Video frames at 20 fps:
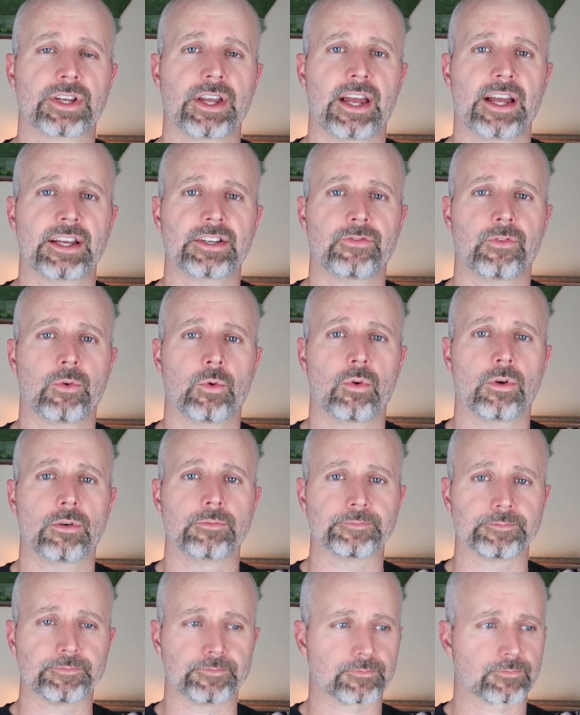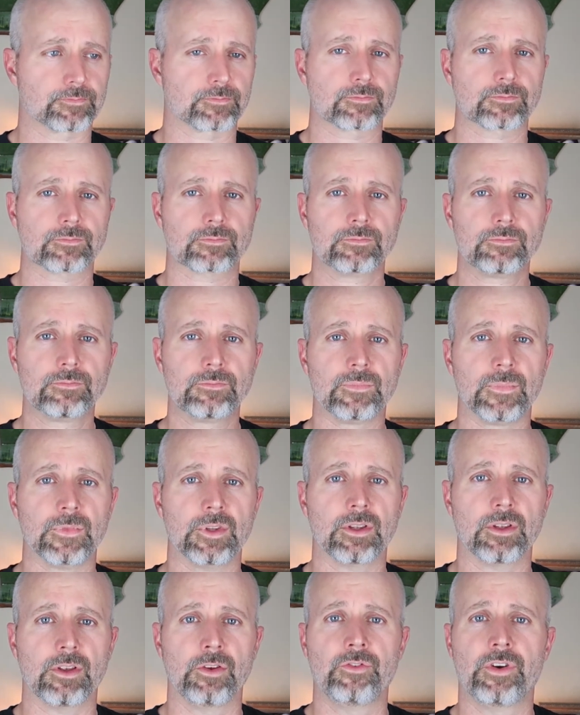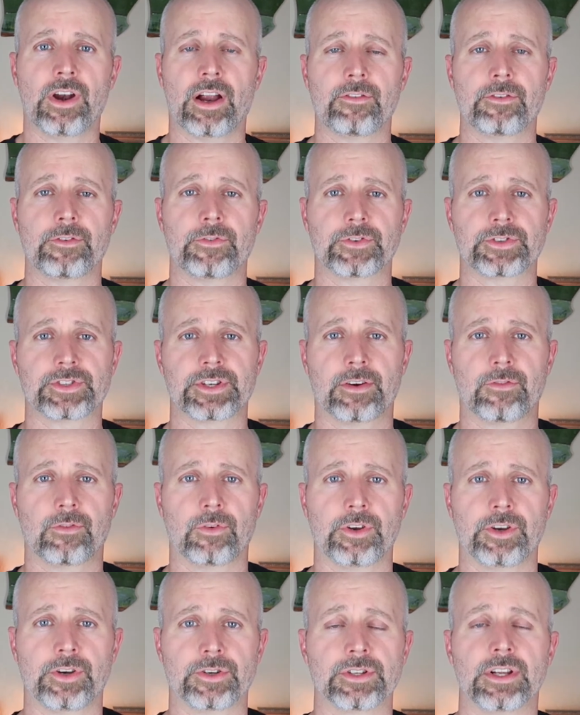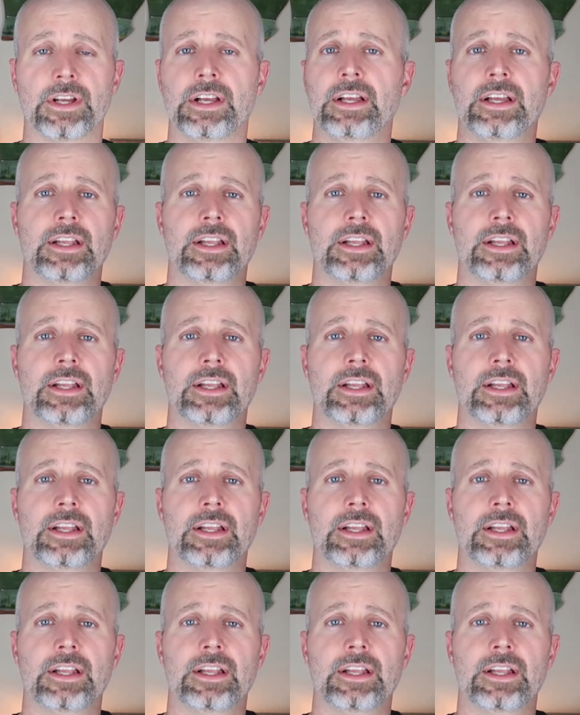cash for it. You drive it for several years.